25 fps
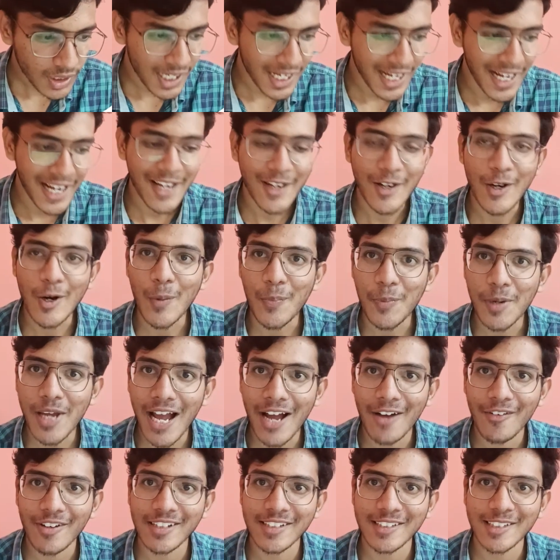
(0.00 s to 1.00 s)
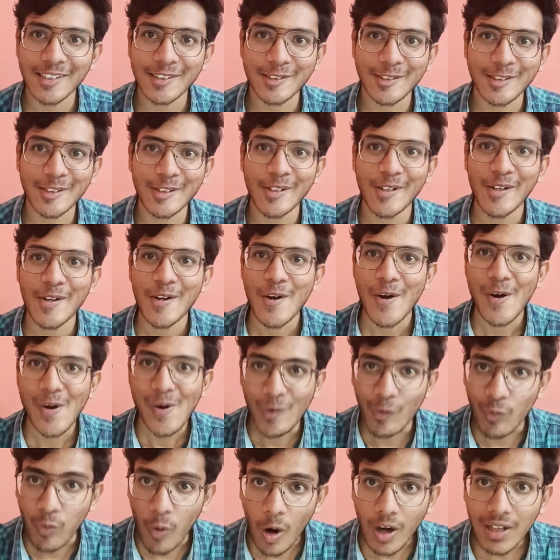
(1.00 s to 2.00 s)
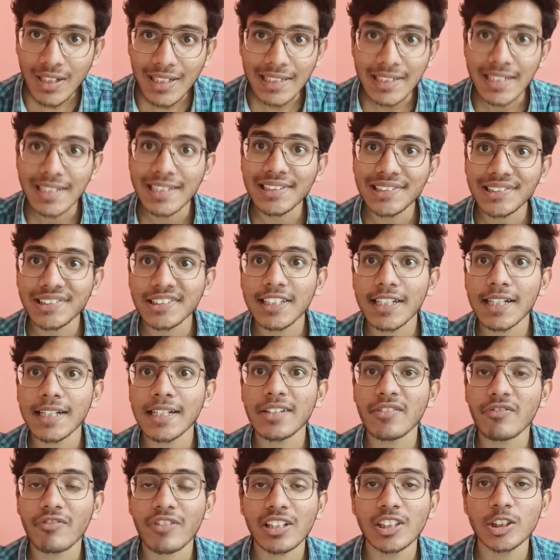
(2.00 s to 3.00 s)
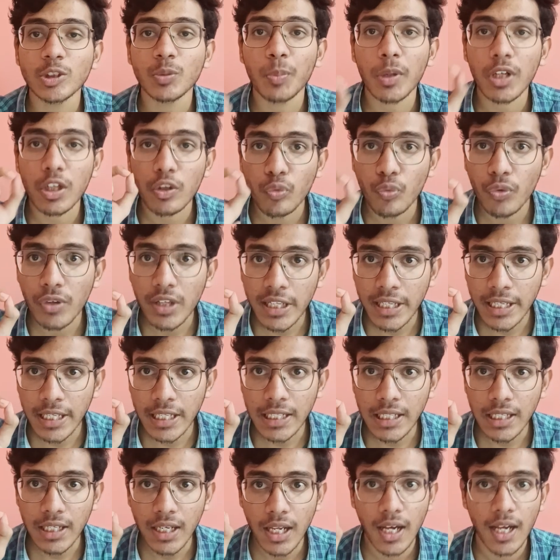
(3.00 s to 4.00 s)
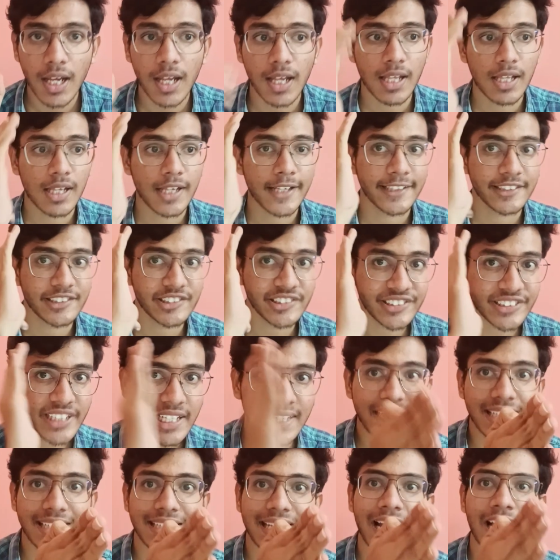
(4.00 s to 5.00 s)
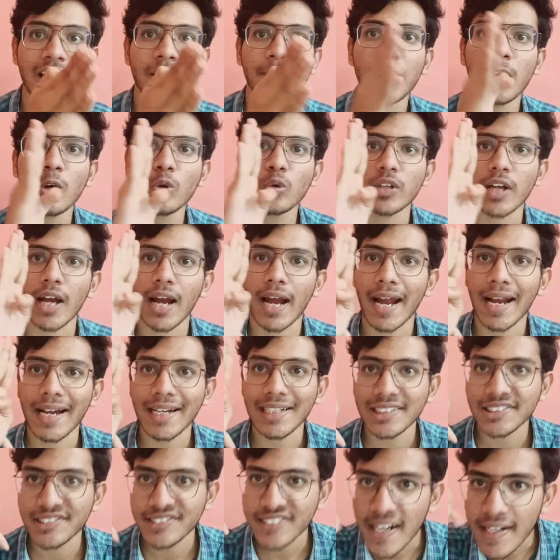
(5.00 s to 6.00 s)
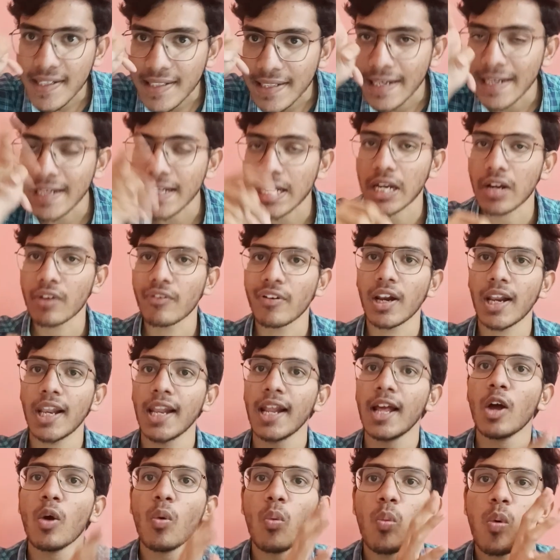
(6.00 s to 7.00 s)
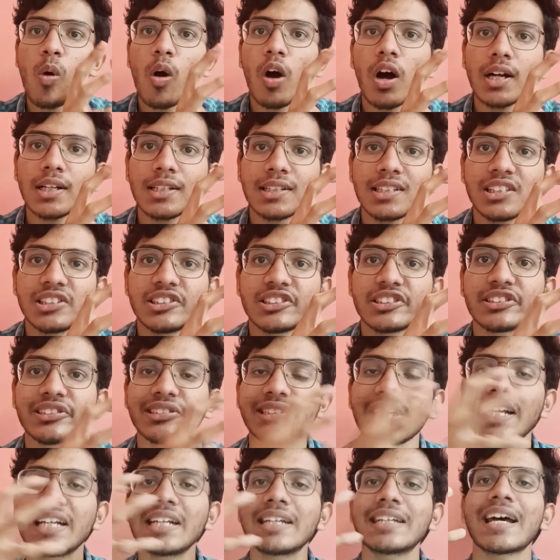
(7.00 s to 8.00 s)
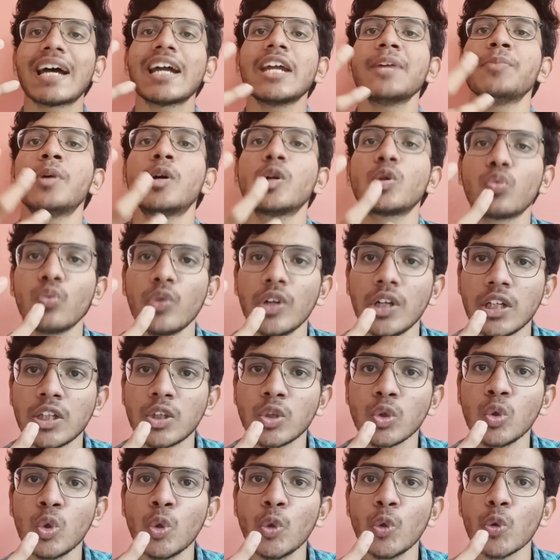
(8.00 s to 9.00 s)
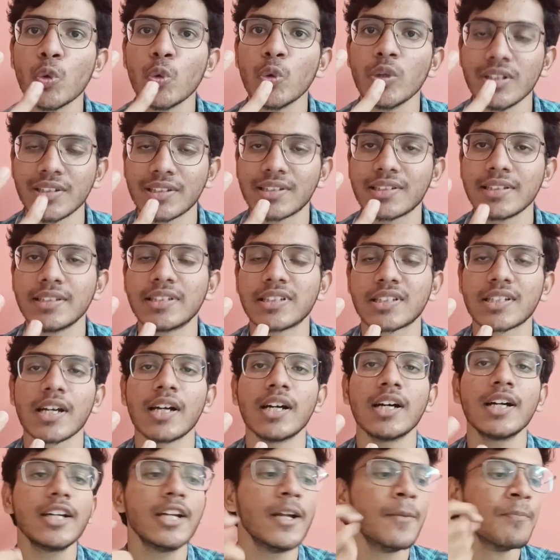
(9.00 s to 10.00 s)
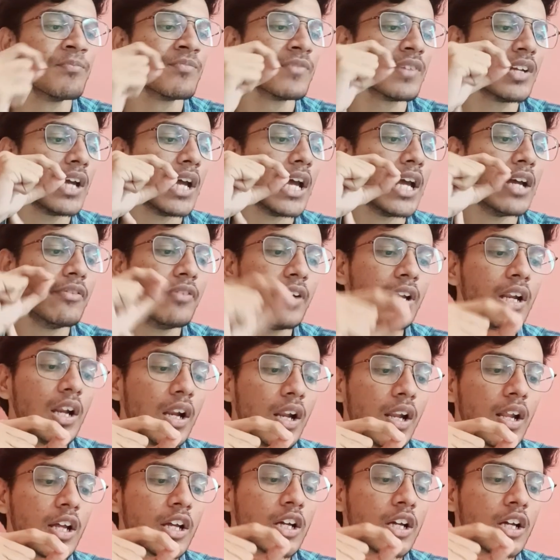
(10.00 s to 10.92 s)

I hope you have understood what is the difference between set timeout and set interval. What the set timeout will do is that it will